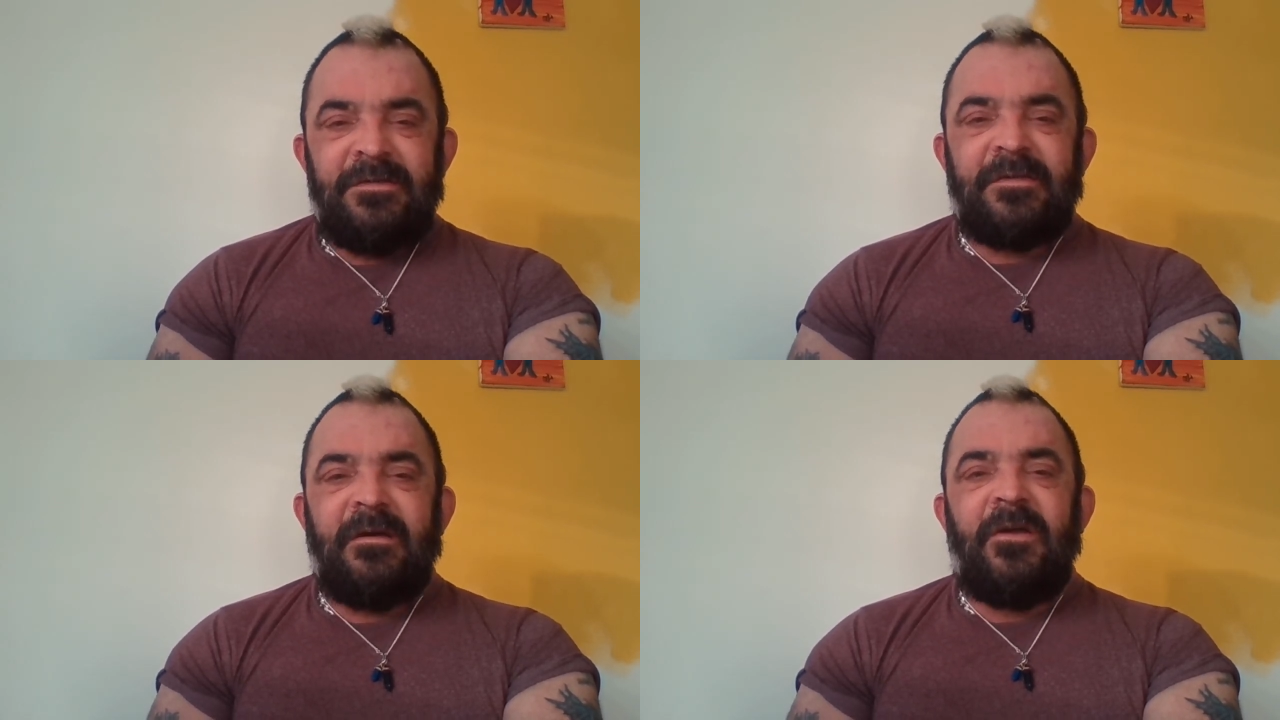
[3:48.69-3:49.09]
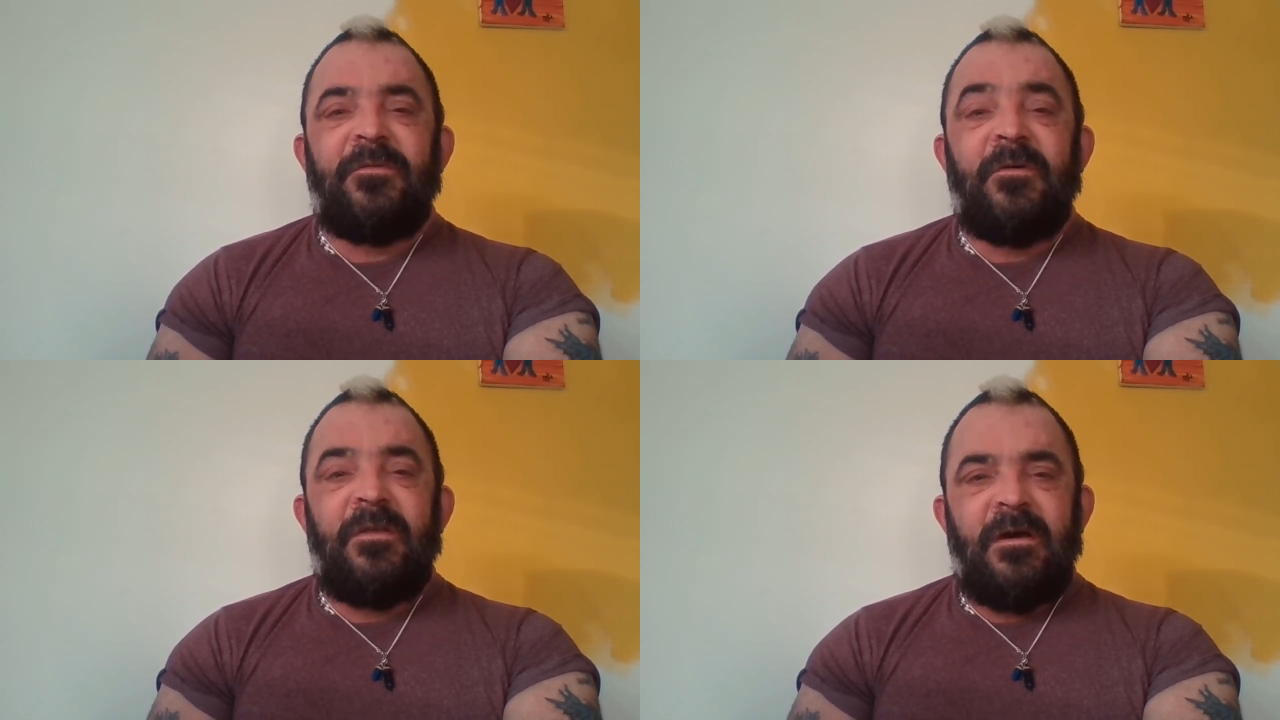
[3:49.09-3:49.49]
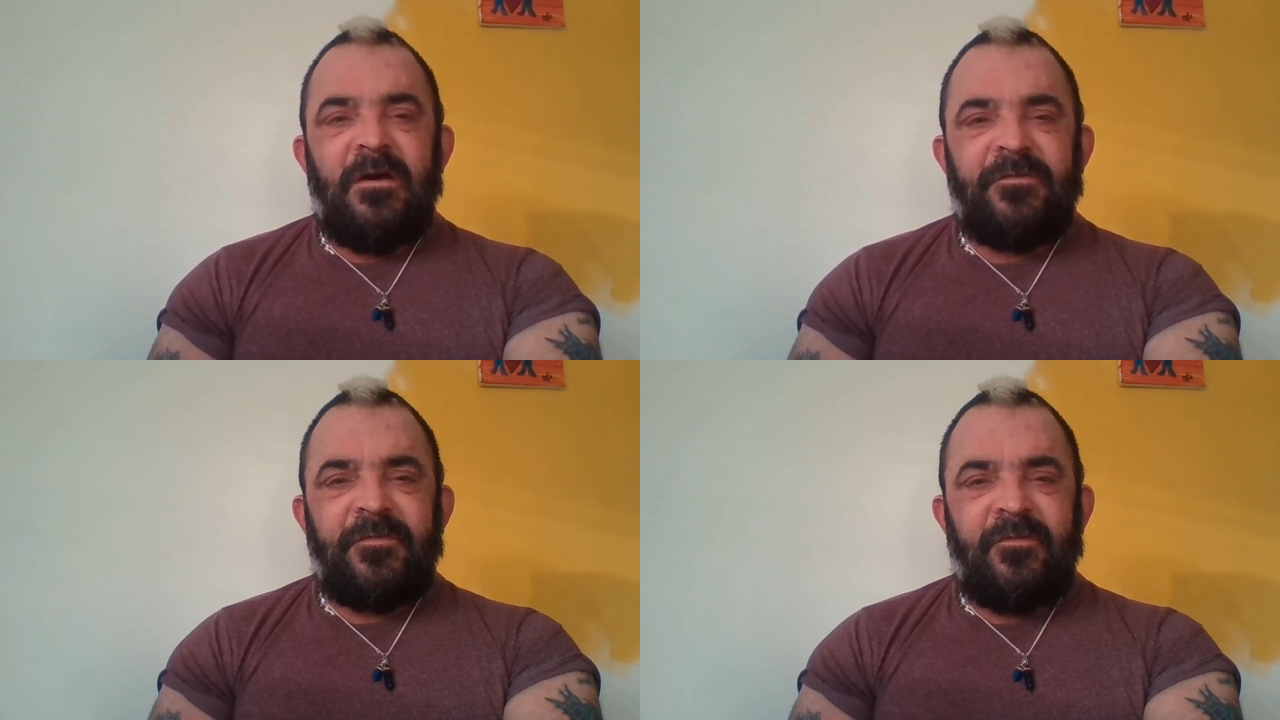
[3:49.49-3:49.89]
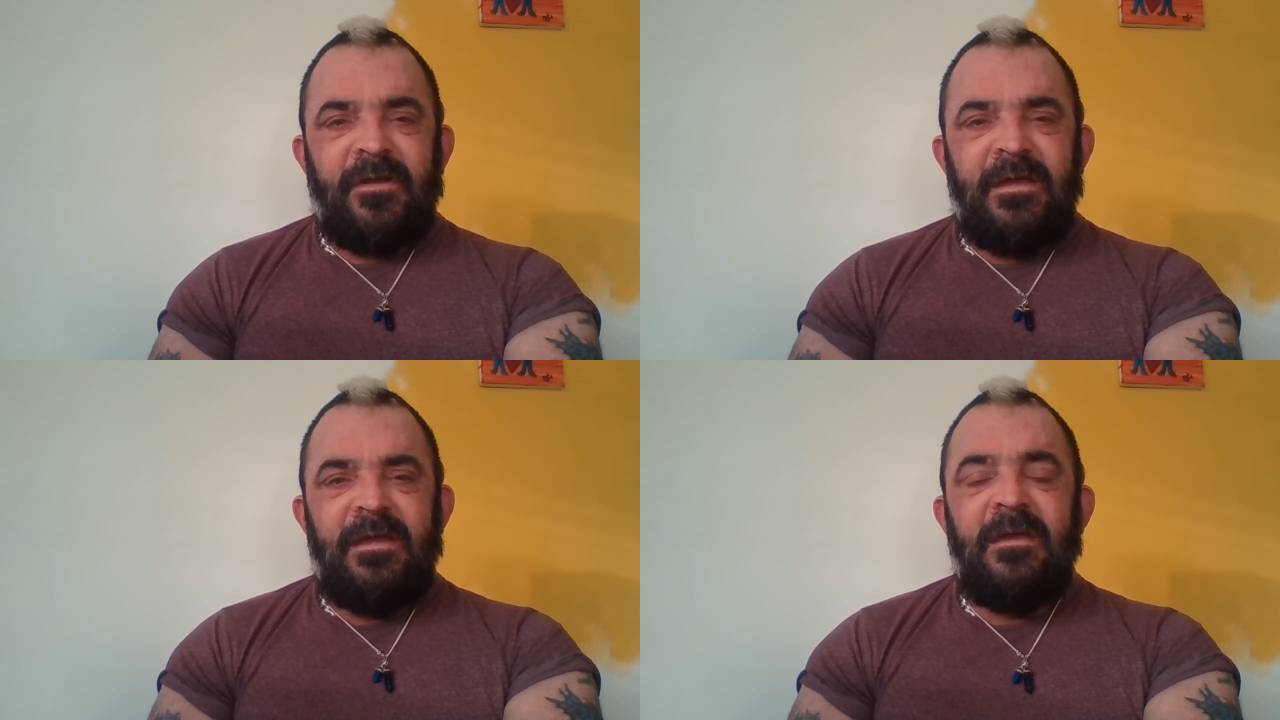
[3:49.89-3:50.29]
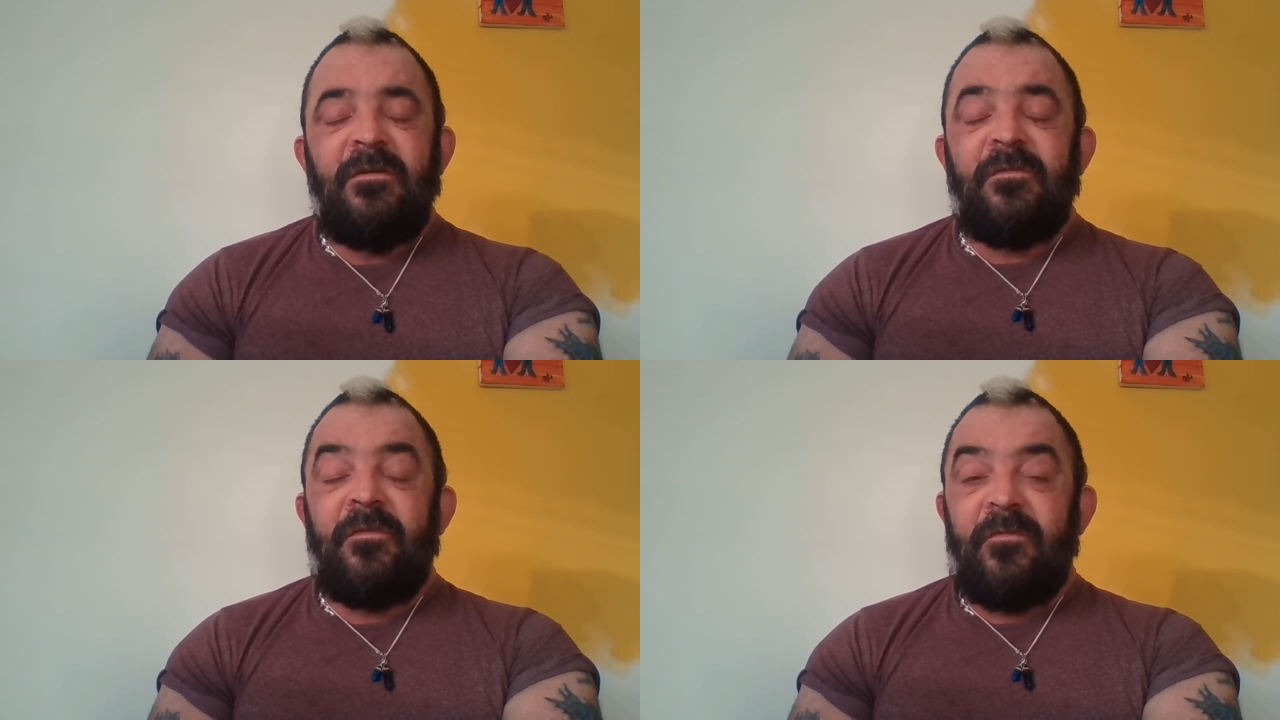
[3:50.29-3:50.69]
to go into a nursery
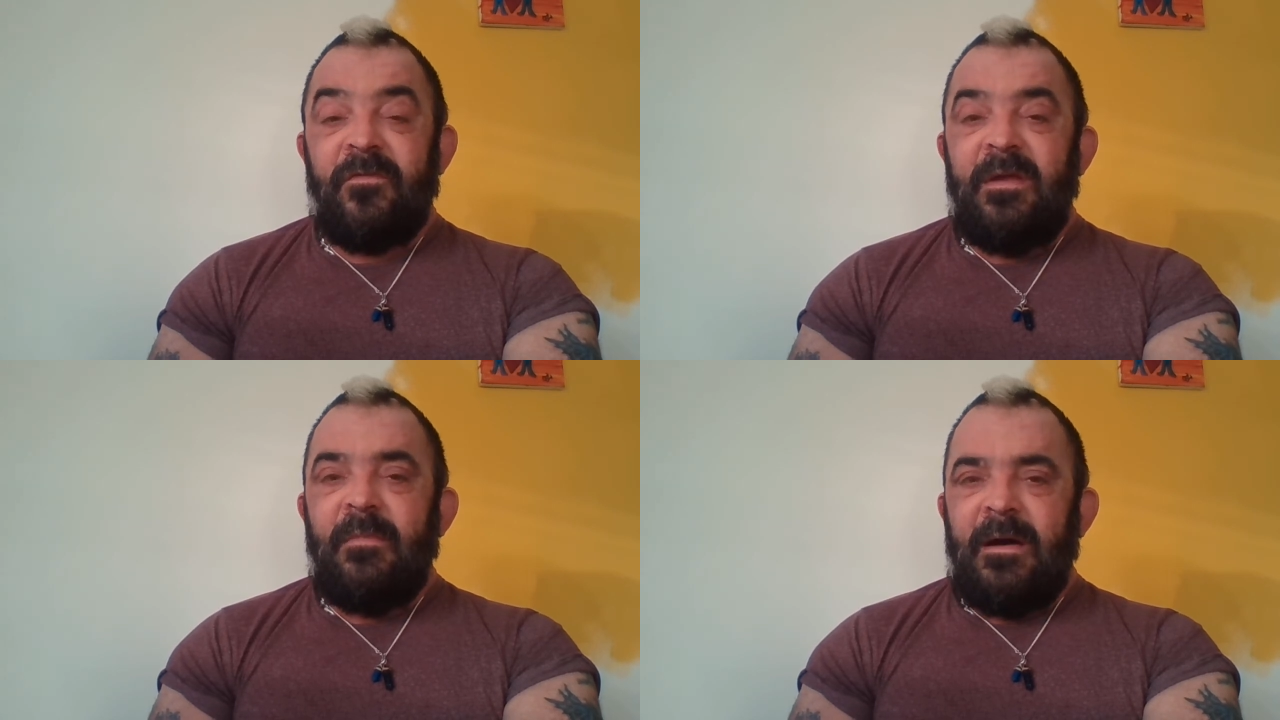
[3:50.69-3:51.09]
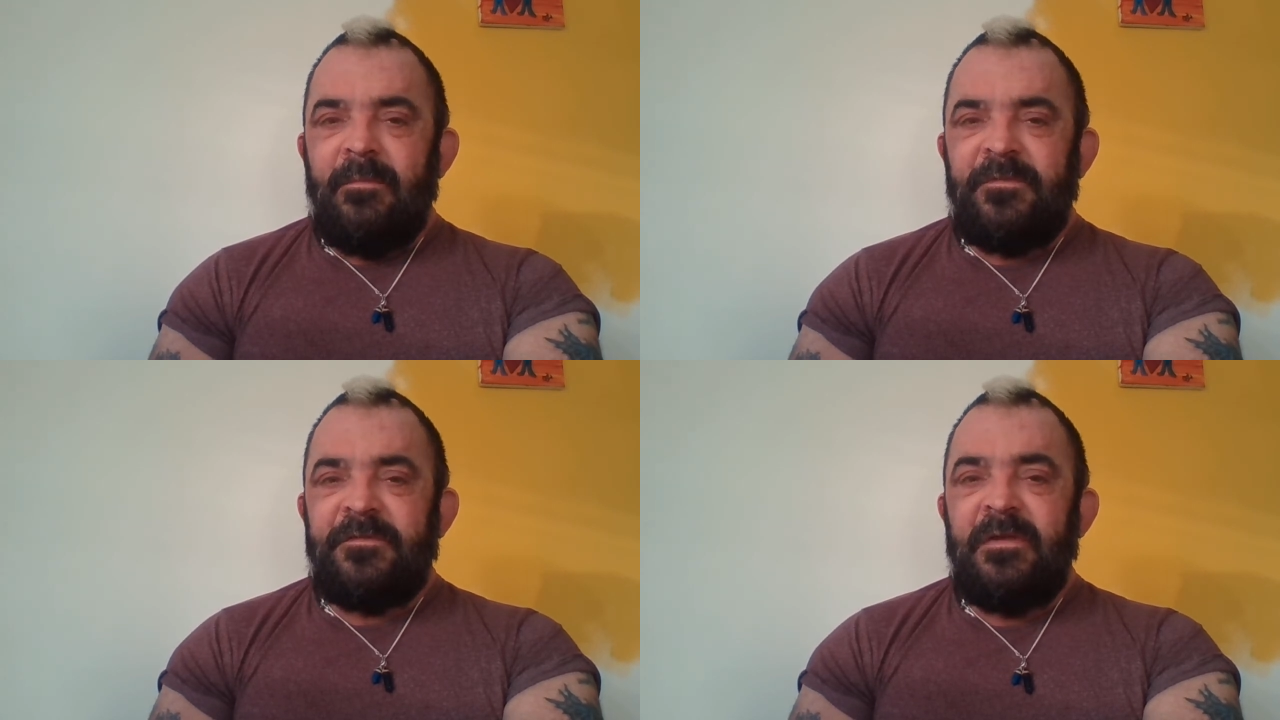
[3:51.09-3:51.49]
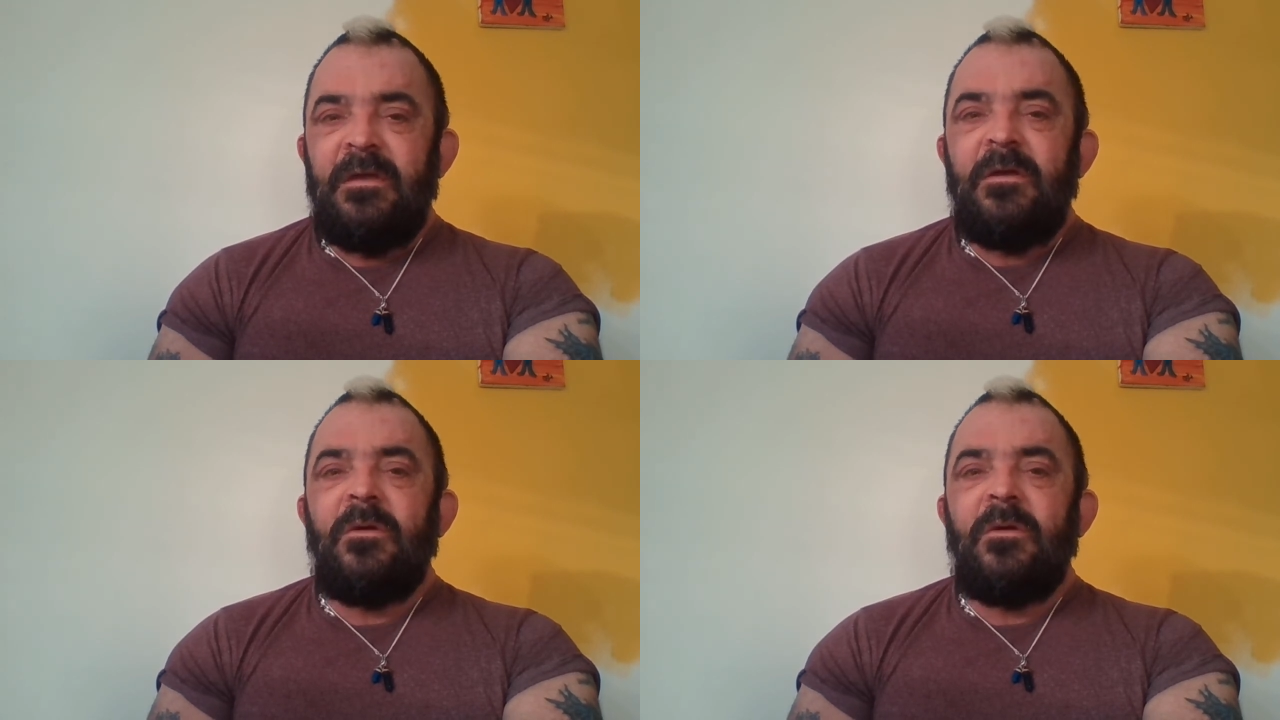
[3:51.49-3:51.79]
for 3 months